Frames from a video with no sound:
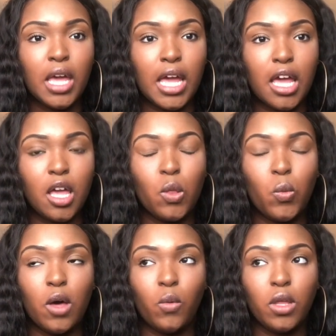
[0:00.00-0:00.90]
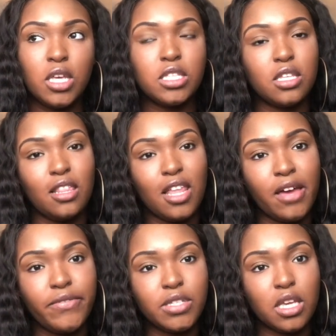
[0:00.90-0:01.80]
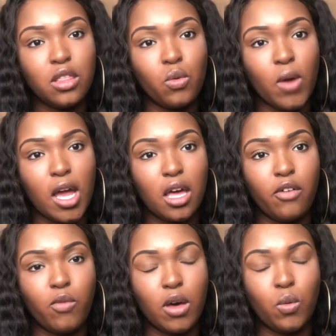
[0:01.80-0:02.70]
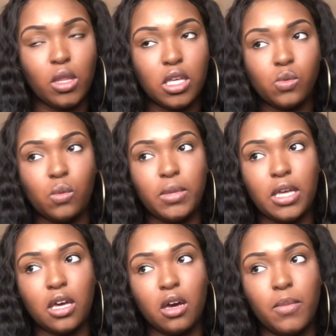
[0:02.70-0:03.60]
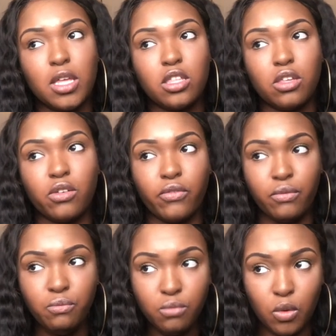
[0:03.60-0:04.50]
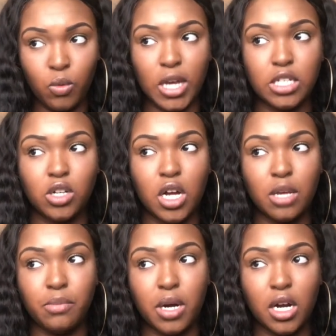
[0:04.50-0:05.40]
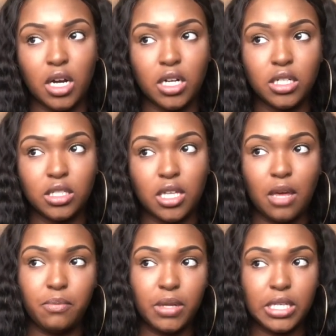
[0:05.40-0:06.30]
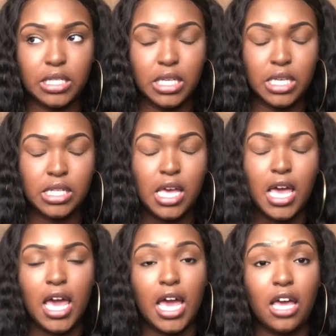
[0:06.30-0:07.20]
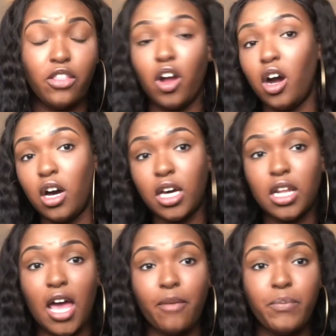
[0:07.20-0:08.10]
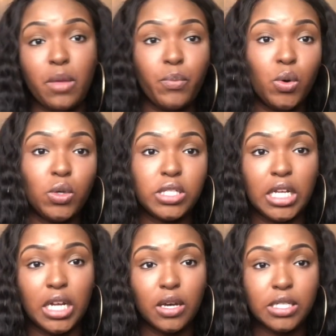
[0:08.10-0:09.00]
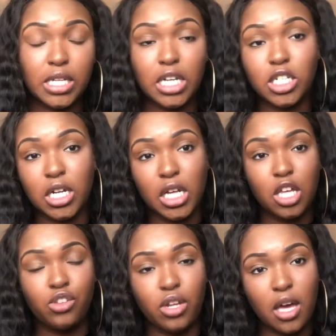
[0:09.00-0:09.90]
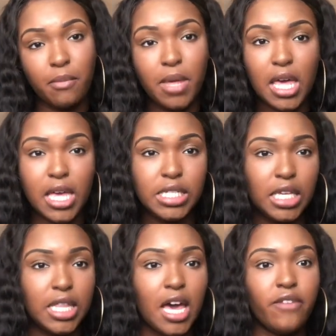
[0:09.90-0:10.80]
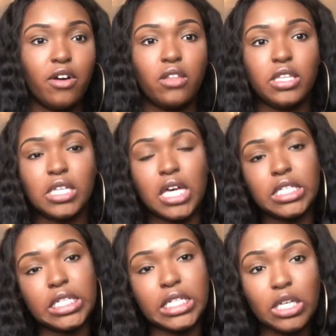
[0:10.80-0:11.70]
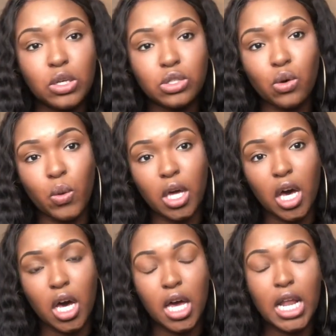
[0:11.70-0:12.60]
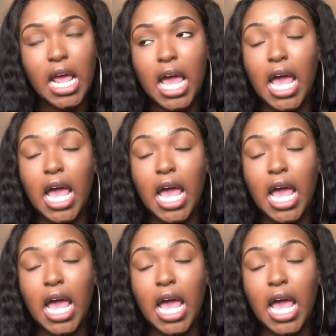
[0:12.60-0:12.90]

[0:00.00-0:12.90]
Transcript: And Wet Willie's to the left and the right of Wet Willie's will be a bunch of restaurant bar type places, and they're all gonna have people standing outside trying to get you to come in, saying they have all these kinds of deals going on.